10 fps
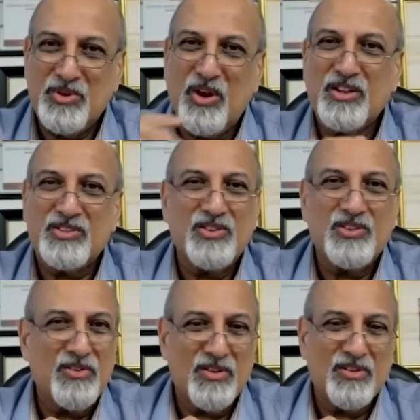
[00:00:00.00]
dots on
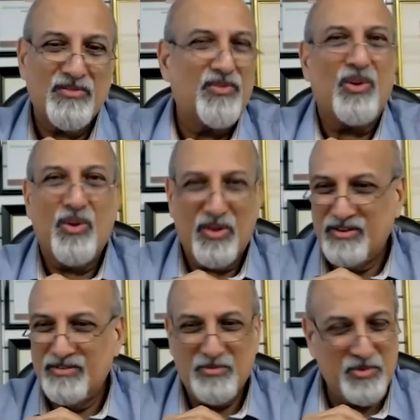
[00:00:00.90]
the floor.
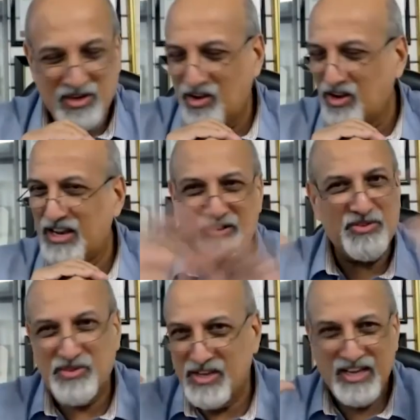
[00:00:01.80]
Would not let
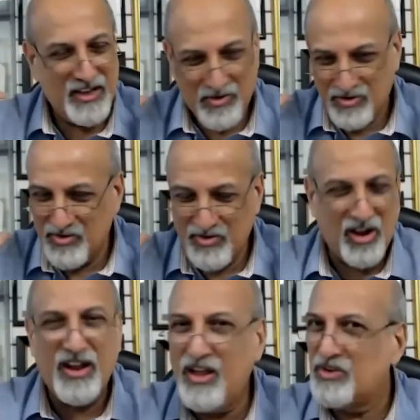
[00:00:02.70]
you. You're not
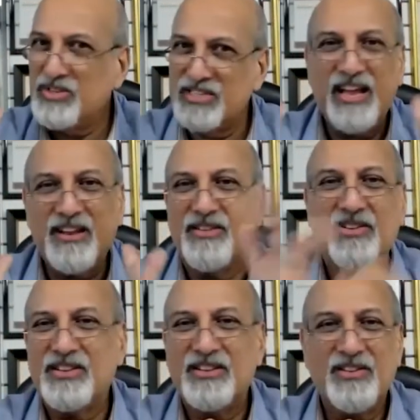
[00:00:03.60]
allowed to stand
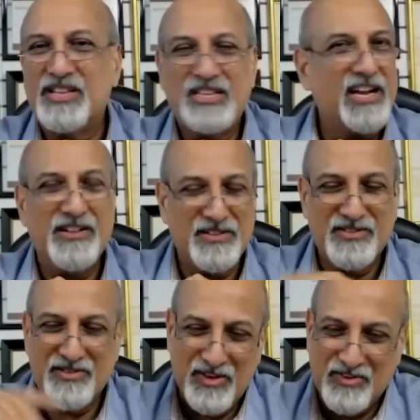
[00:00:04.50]
on the tiles.
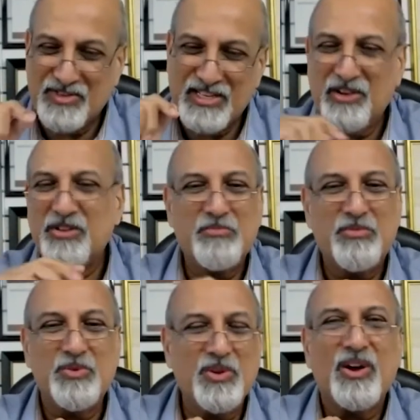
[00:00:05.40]
You have to stand on the
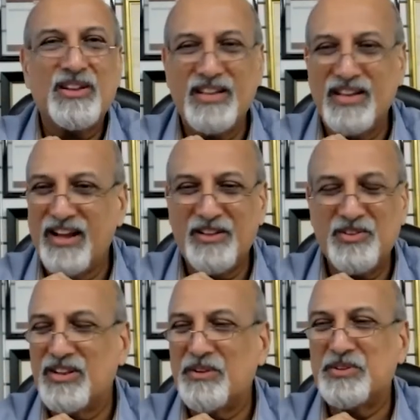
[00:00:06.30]
blue dot. And I
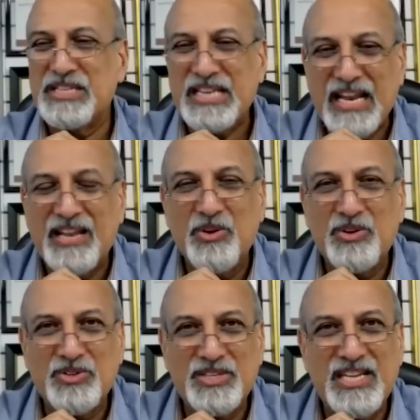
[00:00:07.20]
thought that was really good
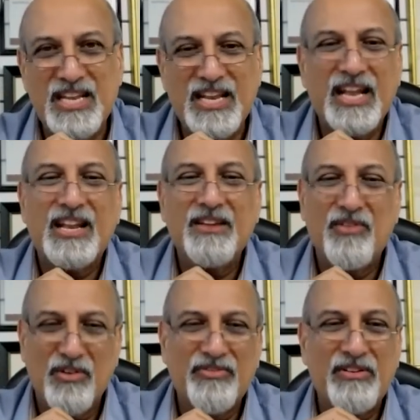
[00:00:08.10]
to see that level
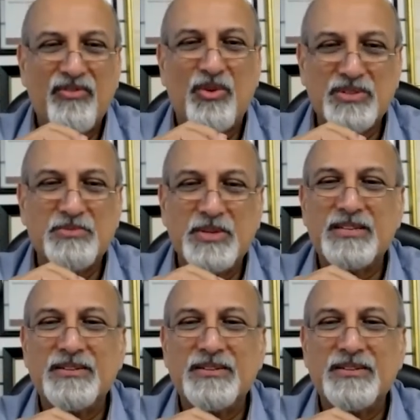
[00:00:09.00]
of enforcement.